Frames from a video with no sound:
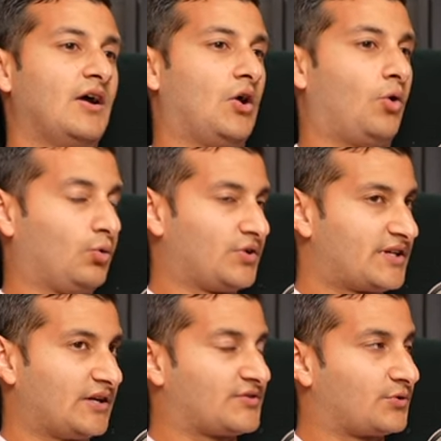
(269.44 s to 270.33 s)
all those
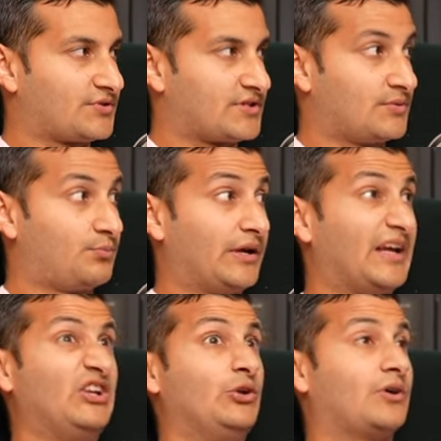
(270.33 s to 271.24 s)
kind of sources to bring
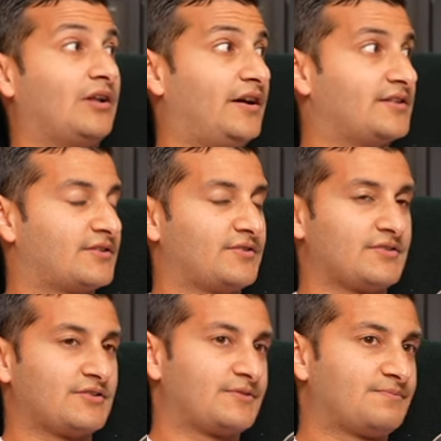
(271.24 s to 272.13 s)
in new clients,
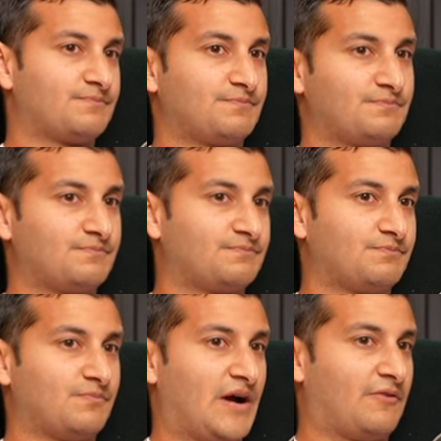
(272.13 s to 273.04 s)
because
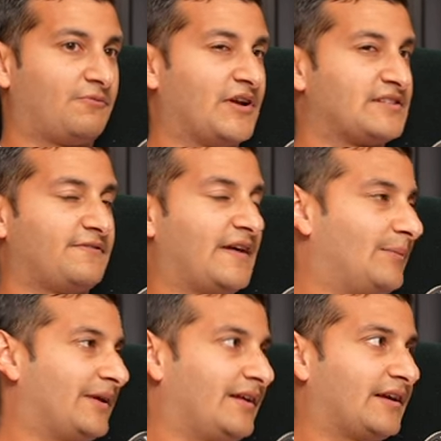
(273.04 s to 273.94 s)
our friends and
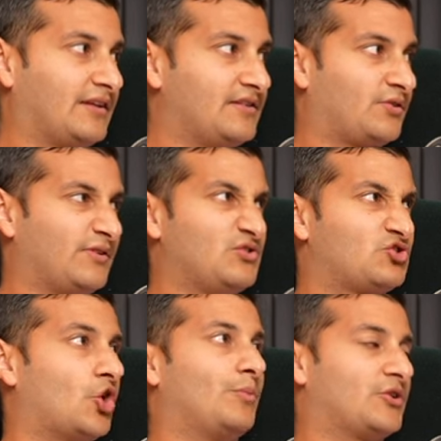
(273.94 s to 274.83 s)
family, like it's only
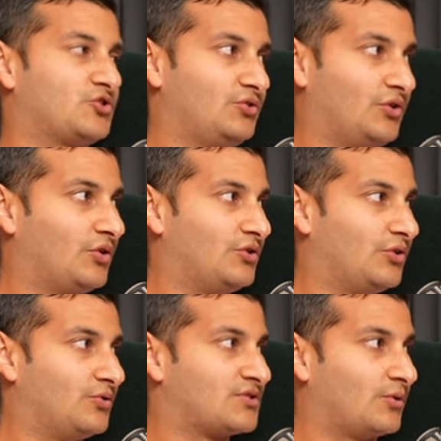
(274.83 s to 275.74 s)
so much you could
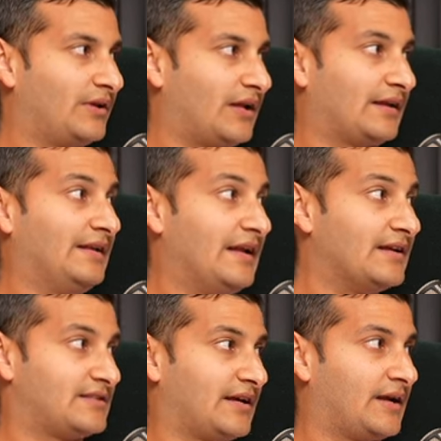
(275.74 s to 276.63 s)
do. So we like needed
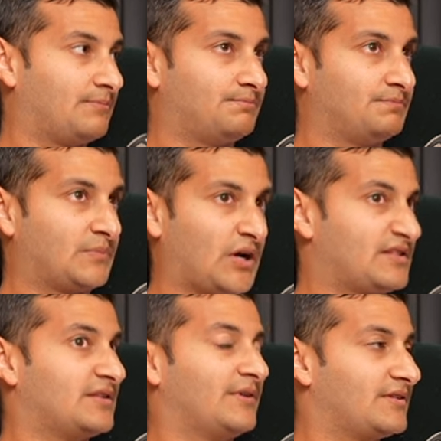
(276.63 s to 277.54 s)
to get
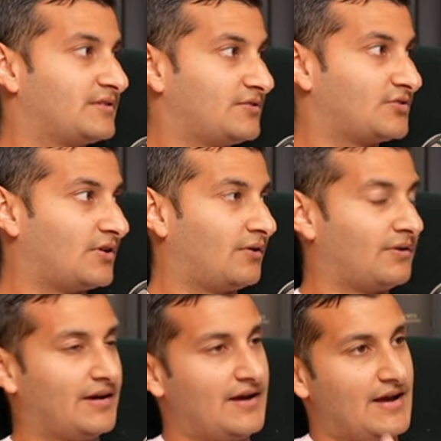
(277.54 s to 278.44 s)
customers. So
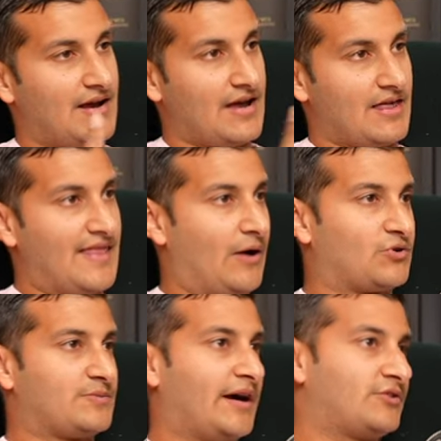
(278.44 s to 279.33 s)
that was
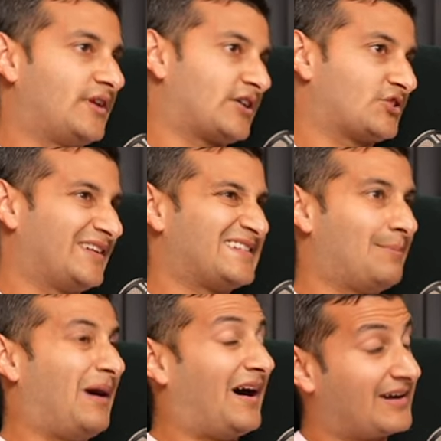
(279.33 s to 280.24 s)
my introduction into
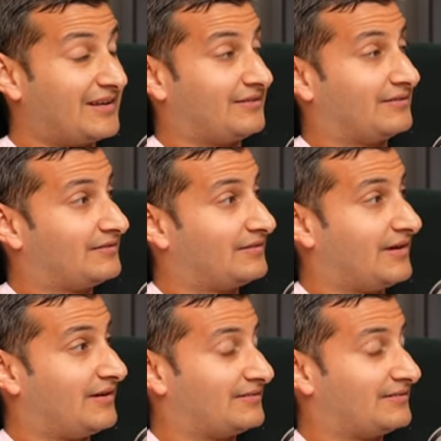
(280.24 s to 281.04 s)
marketing. Yeah.